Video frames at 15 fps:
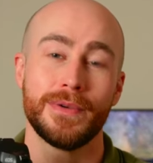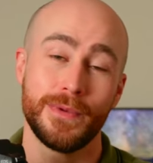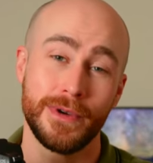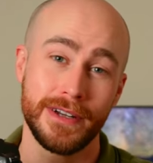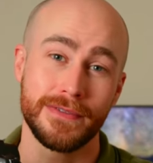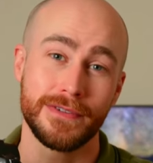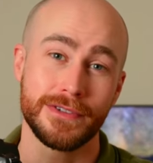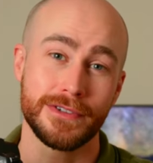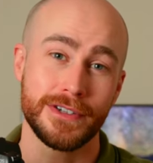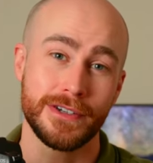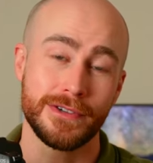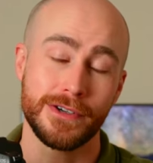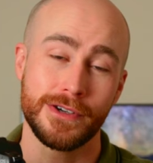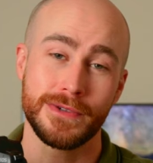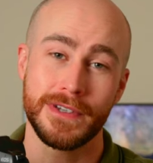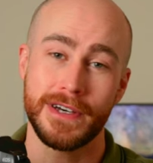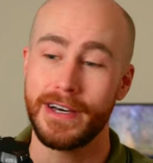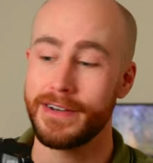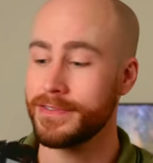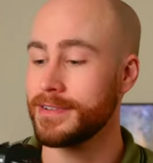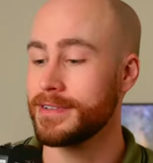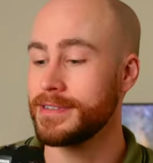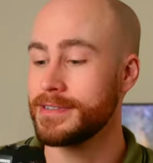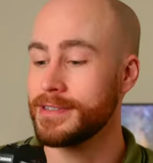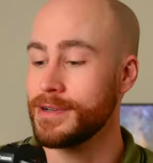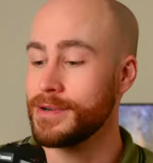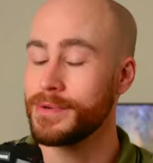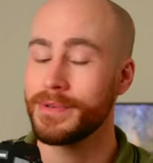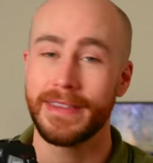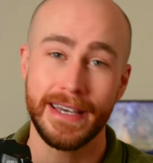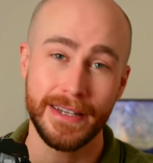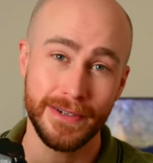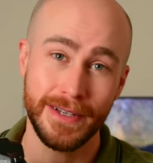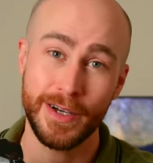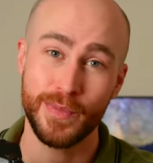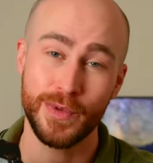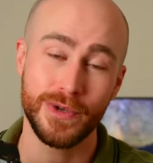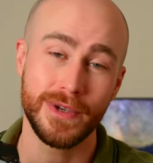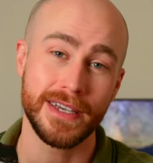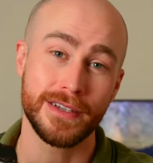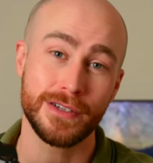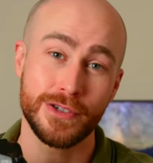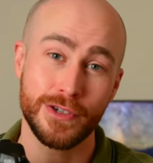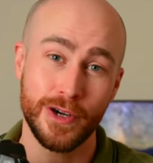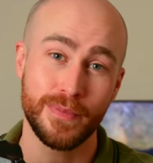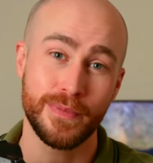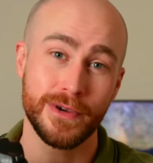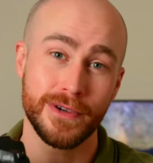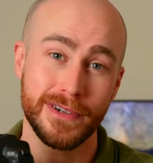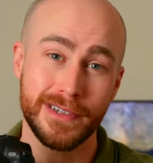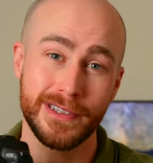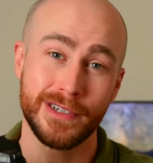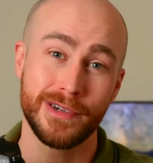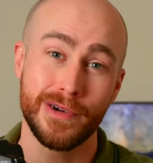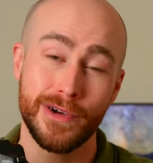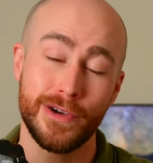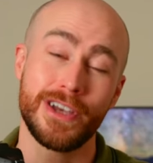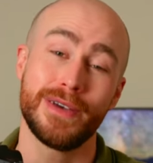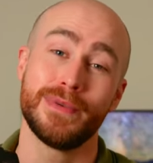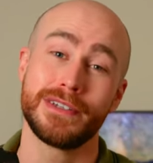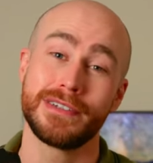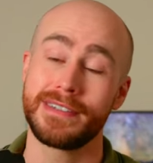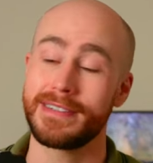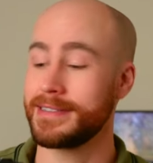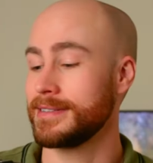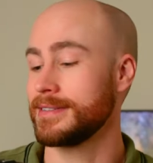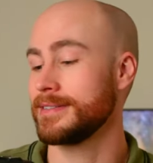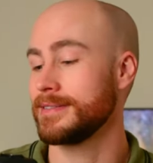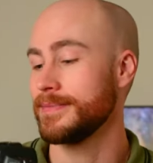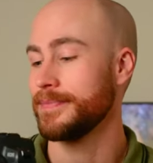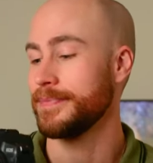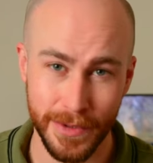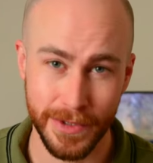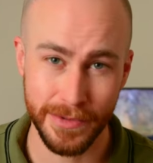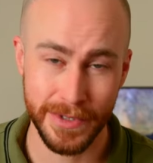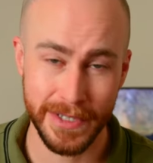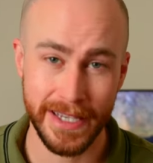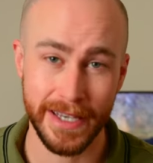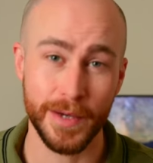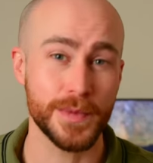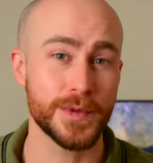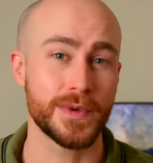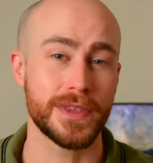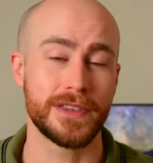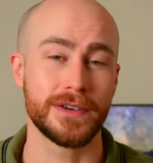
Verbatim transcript: whenever the shutter goes off. So that'll help you get sharper, clearer images. Really, really helps with